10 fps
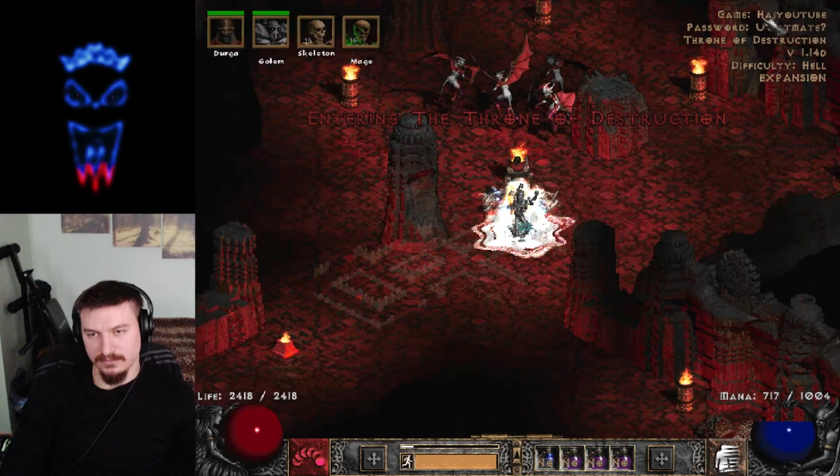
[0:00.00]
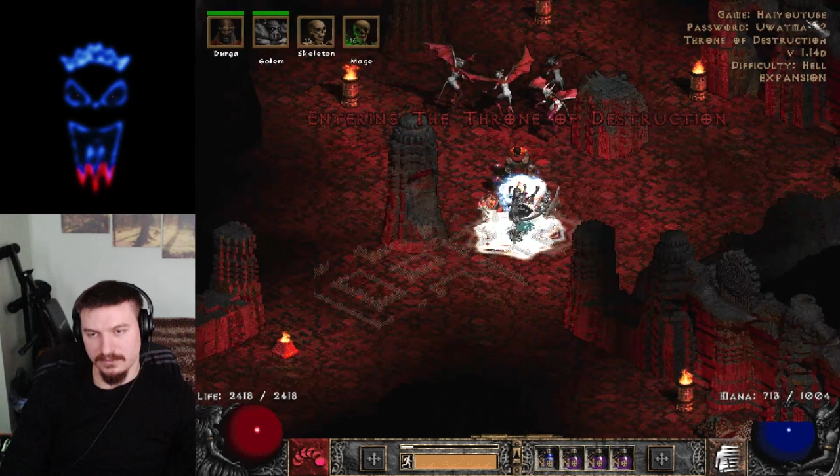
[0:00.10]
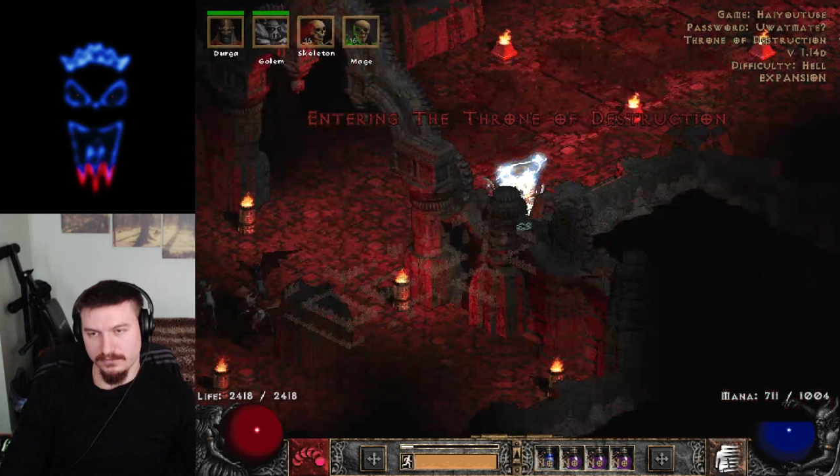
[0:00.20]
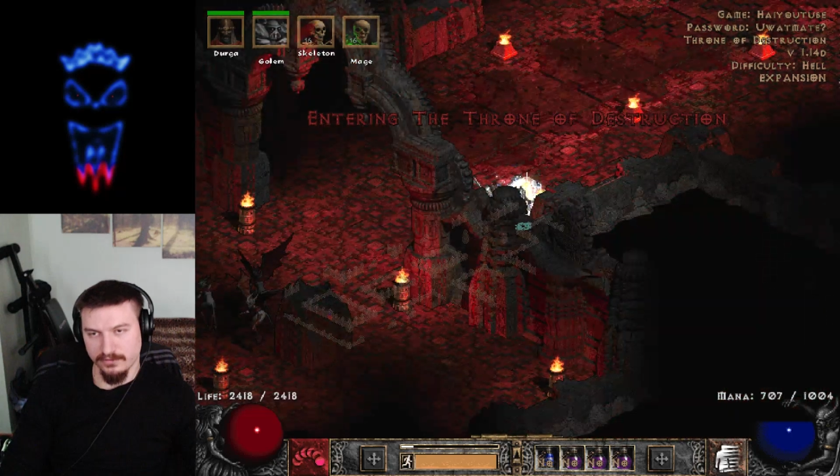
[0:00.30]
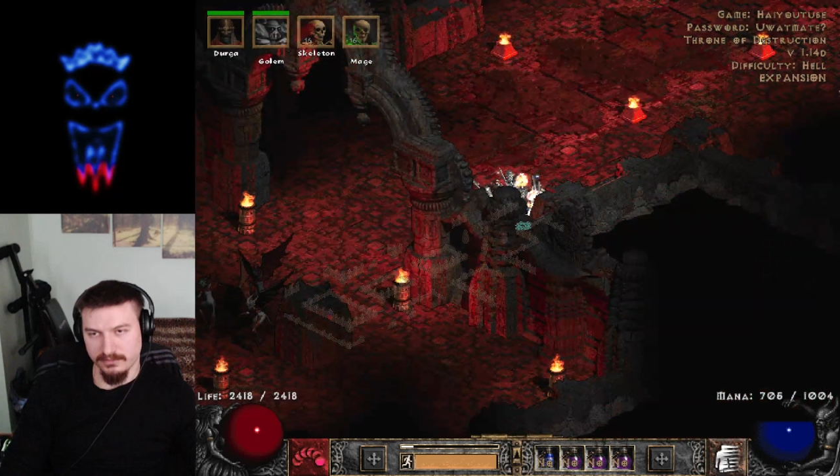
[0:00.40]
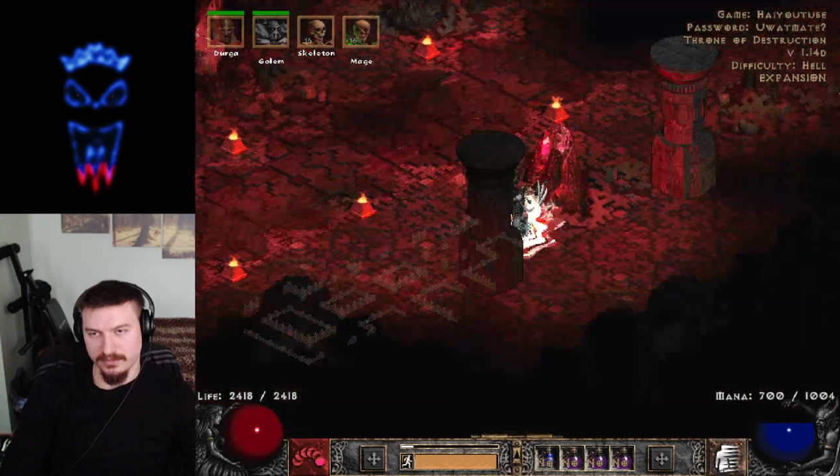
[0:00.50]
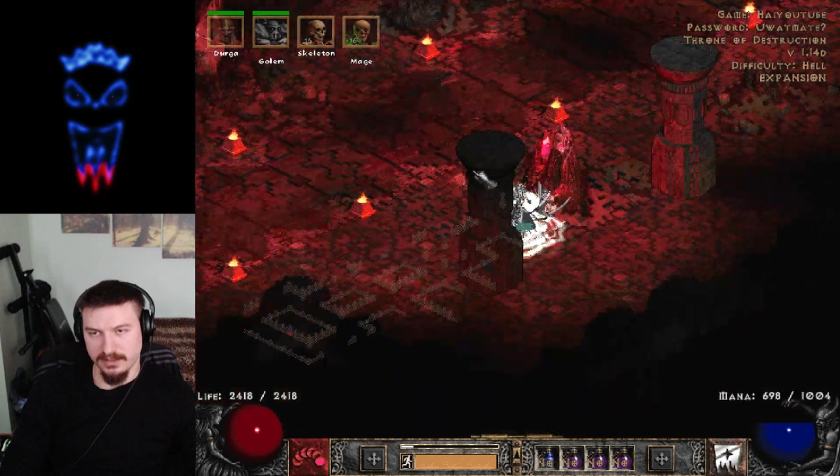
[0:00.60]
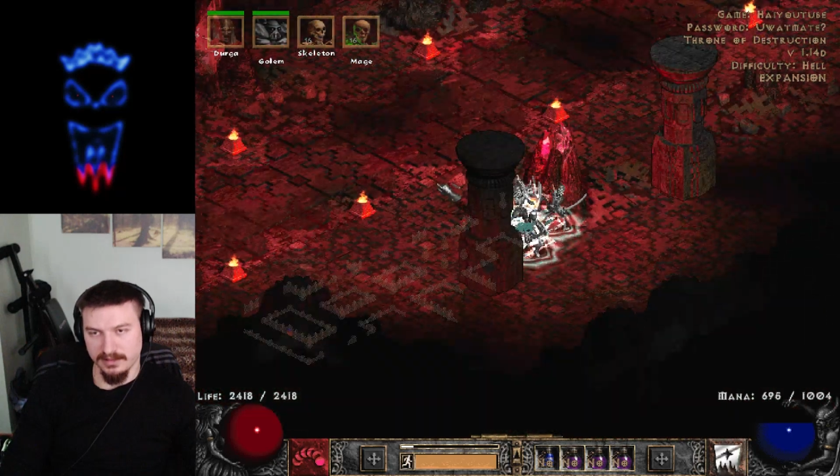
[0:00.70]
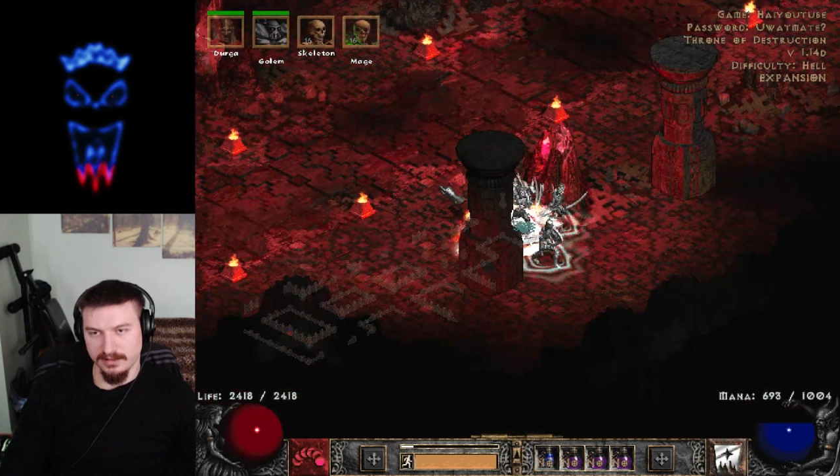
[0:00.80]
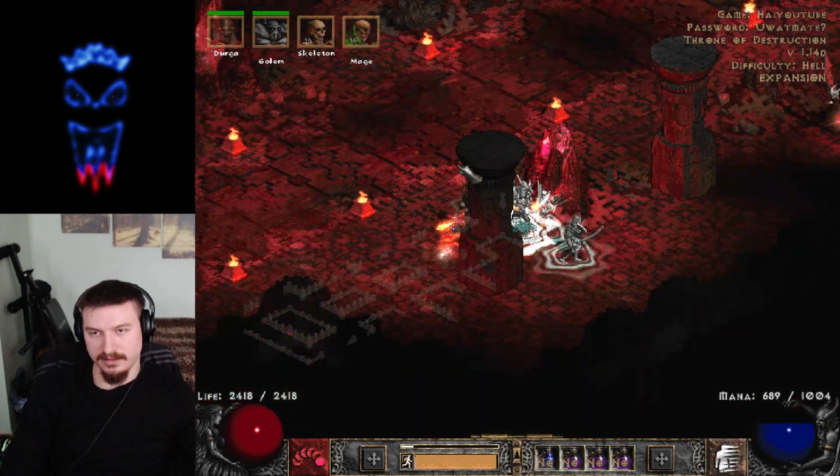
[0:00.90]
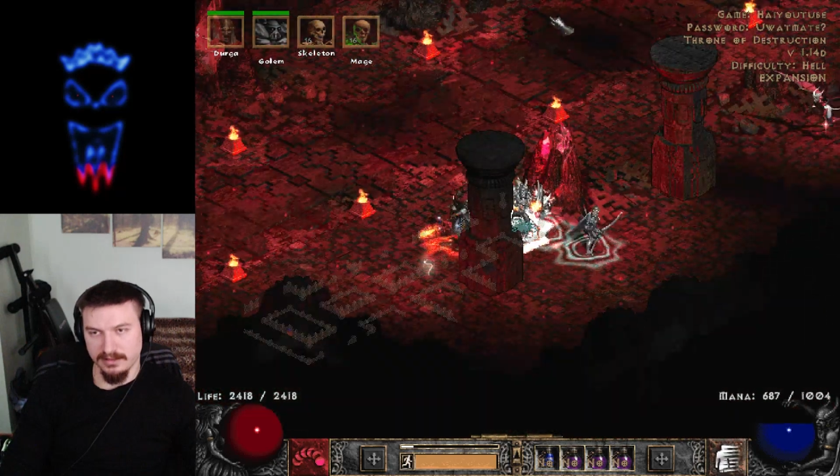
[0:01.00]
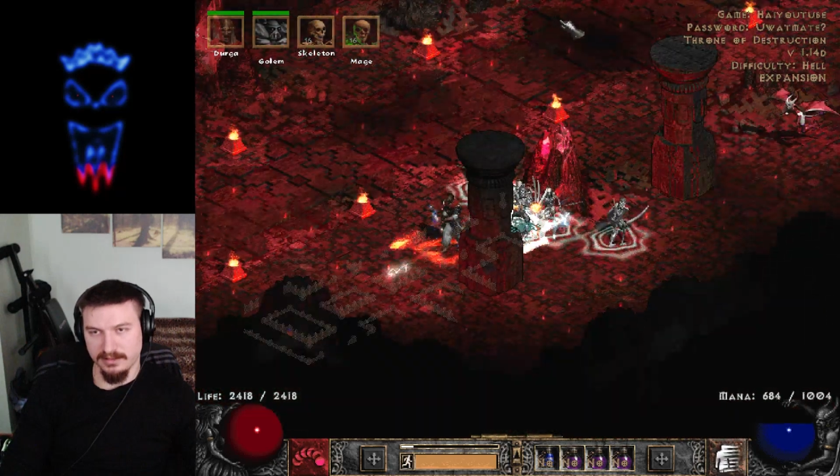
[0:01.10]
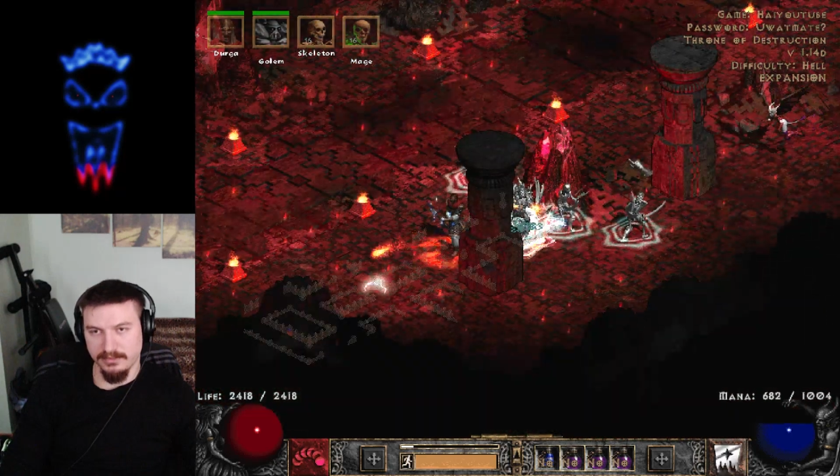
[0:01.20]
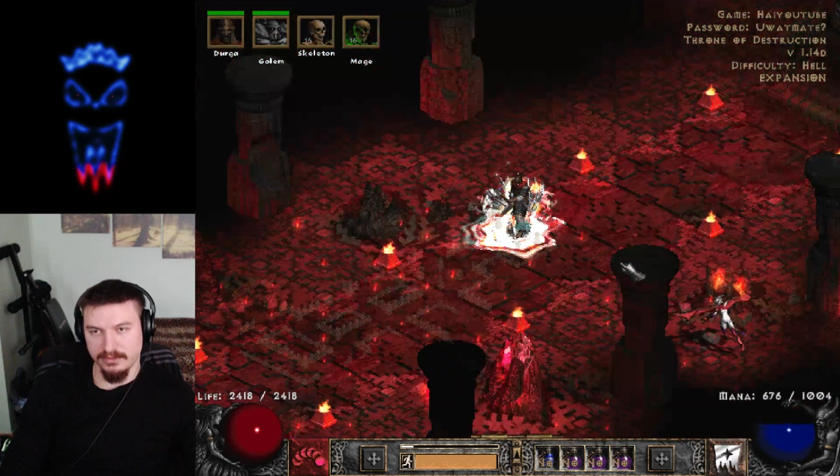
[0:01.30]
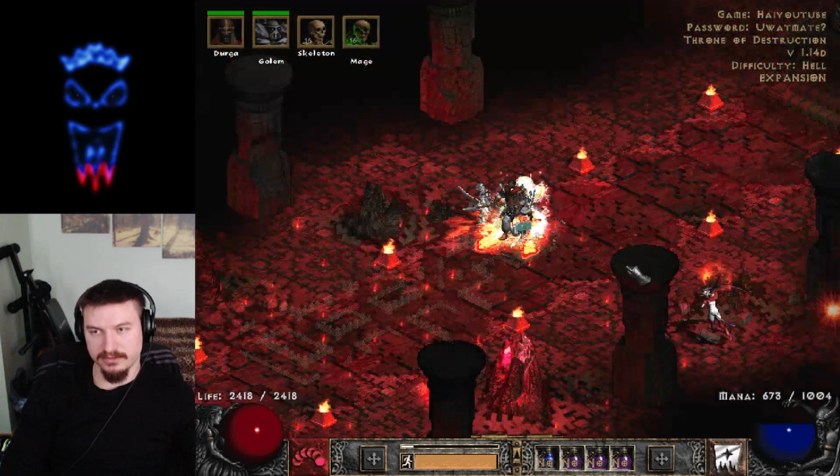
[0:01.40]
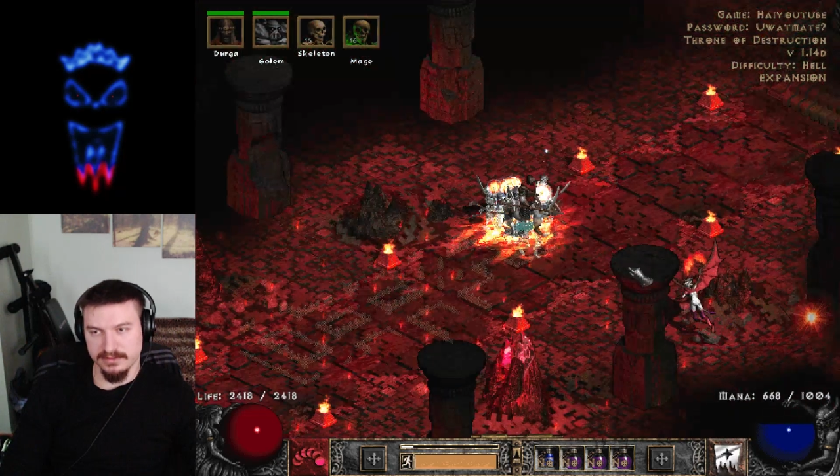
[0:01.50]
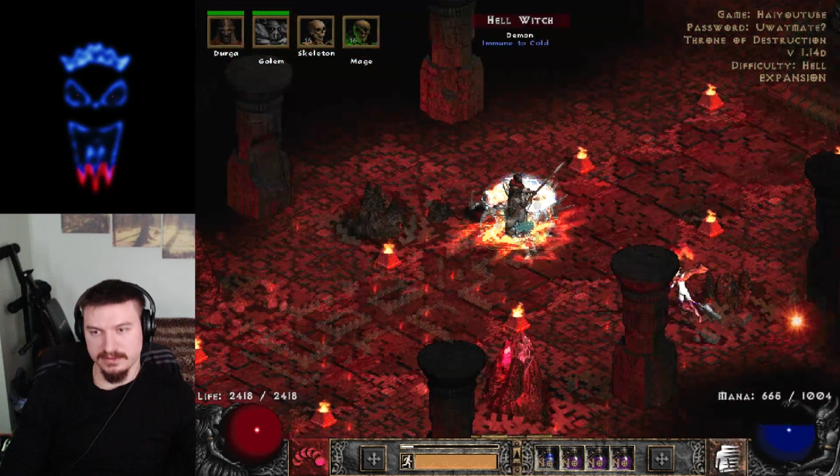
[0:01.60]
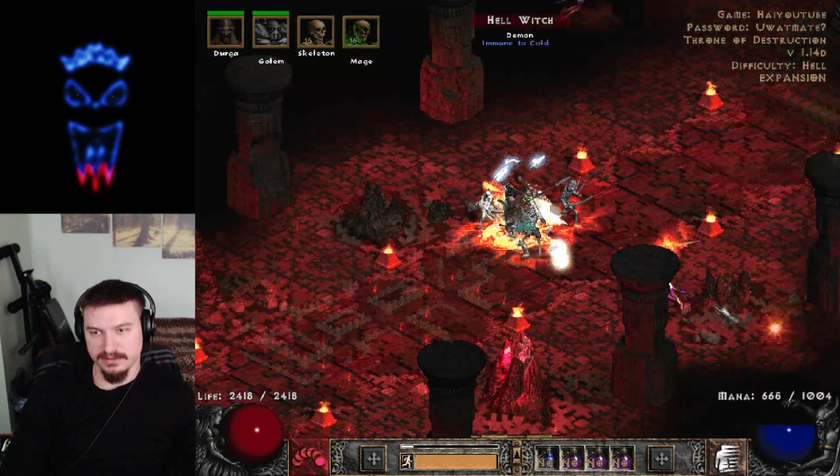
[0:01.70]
From immunes.